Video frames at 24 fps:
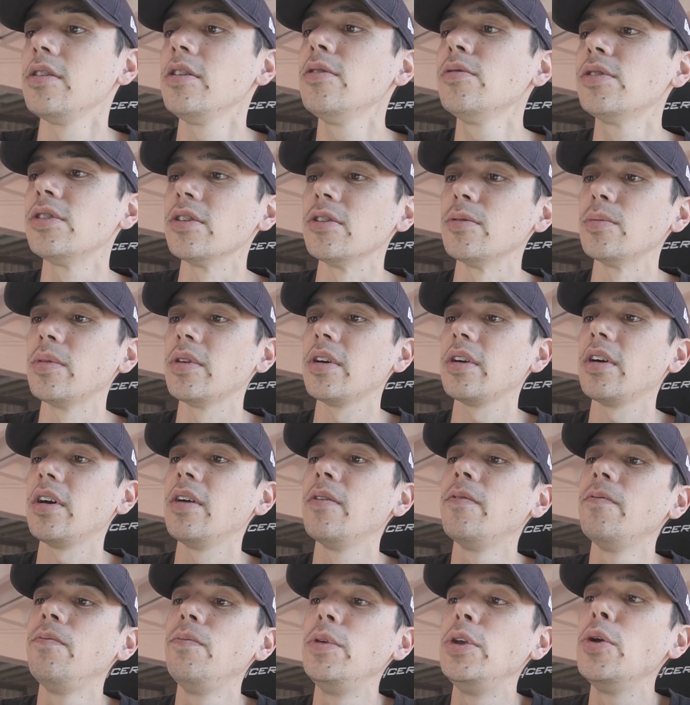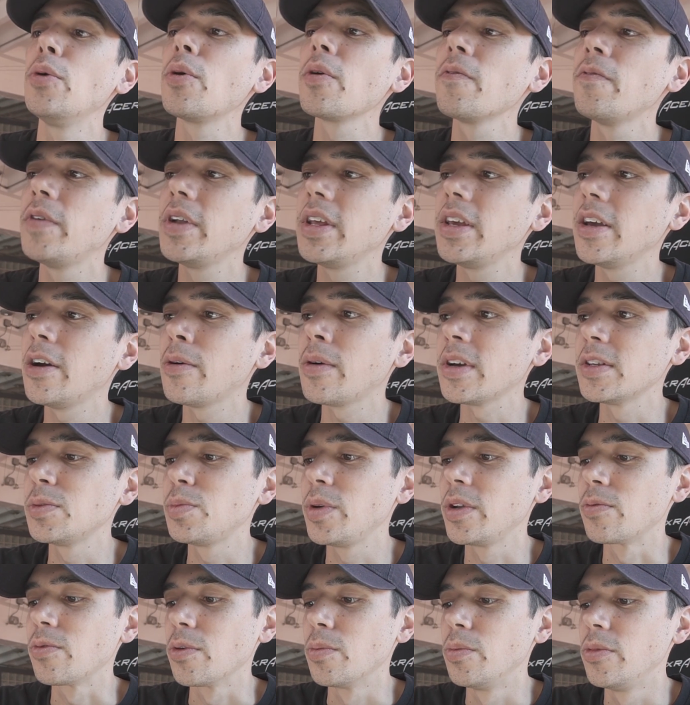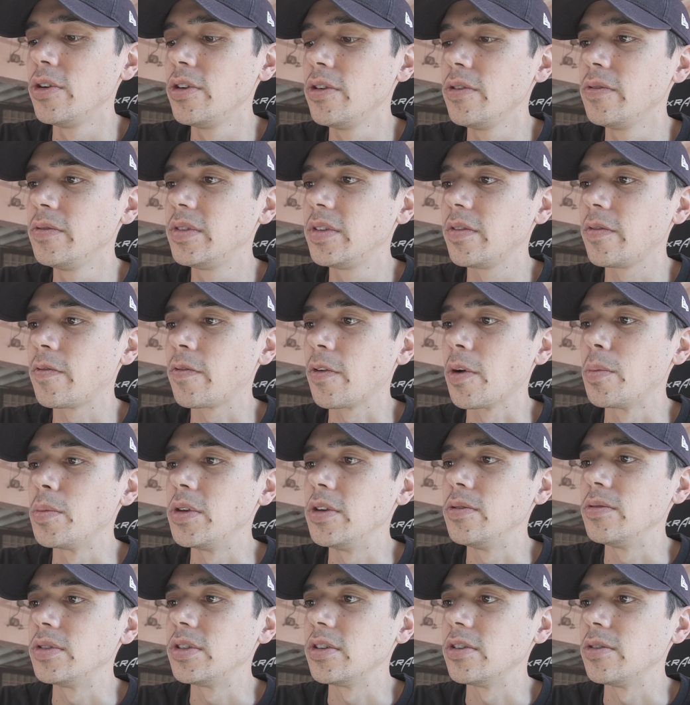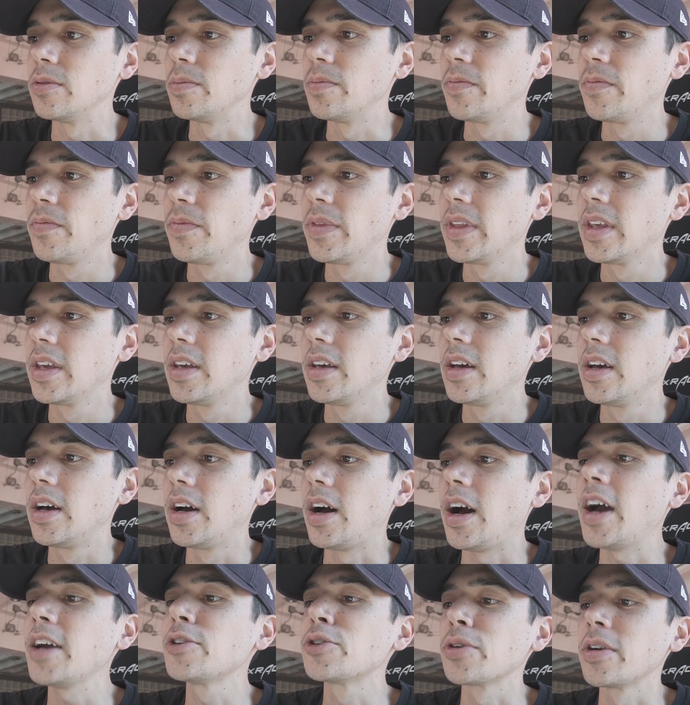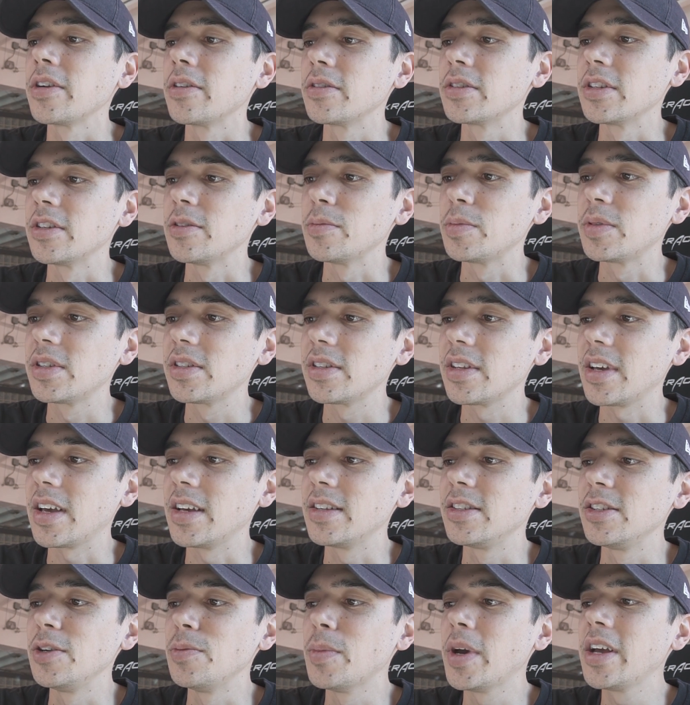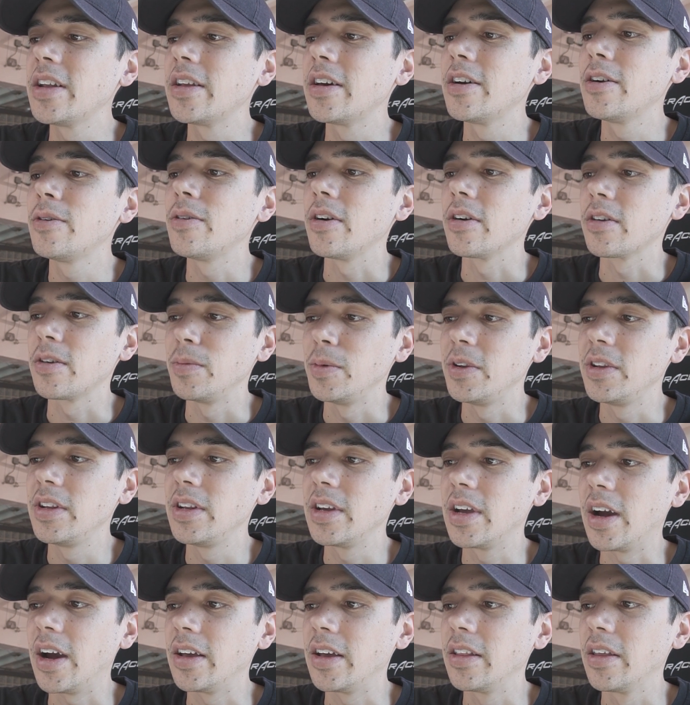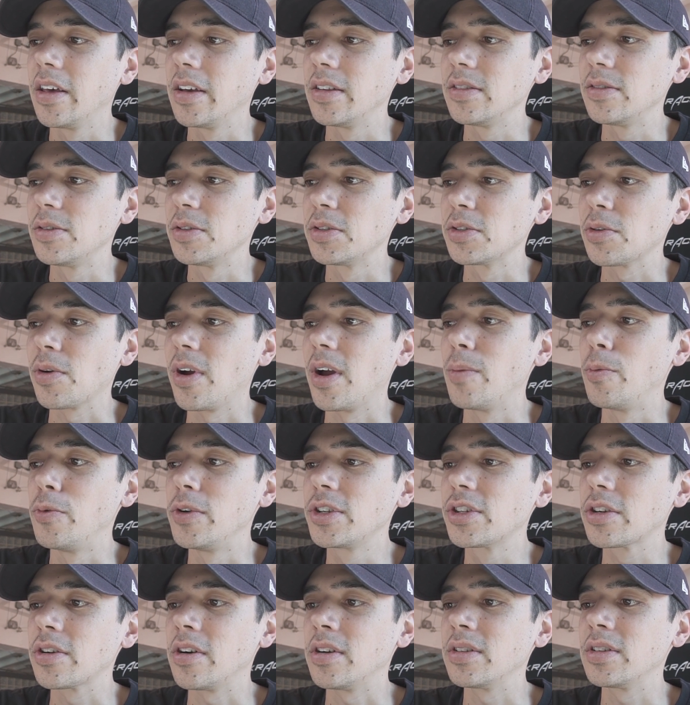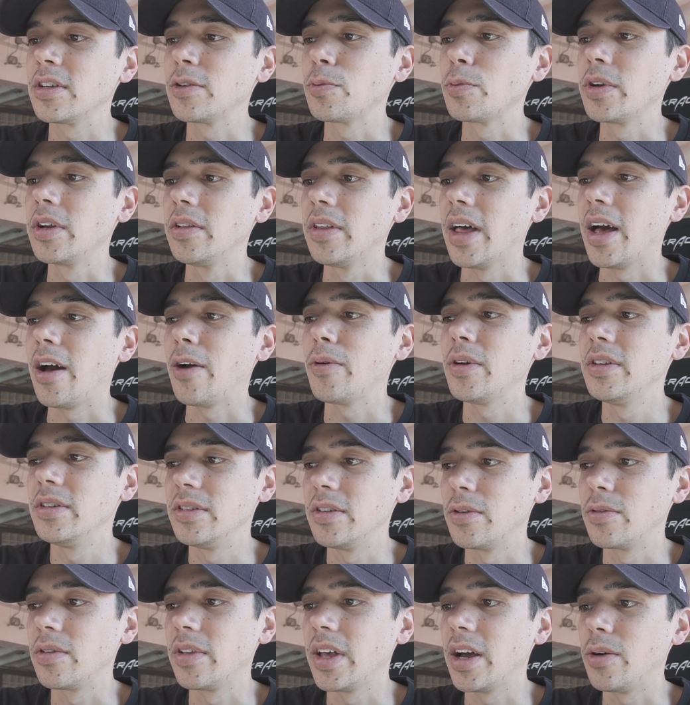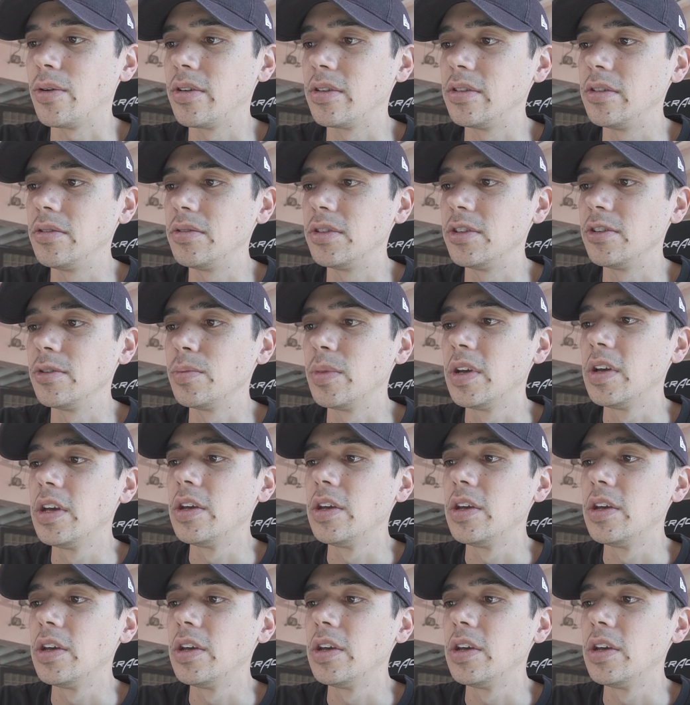YouTube, your video has been removed from YouTube. Hi Trainer Tips. As you may know, our community guidelines describe which content we allow and don't allow on YouTube.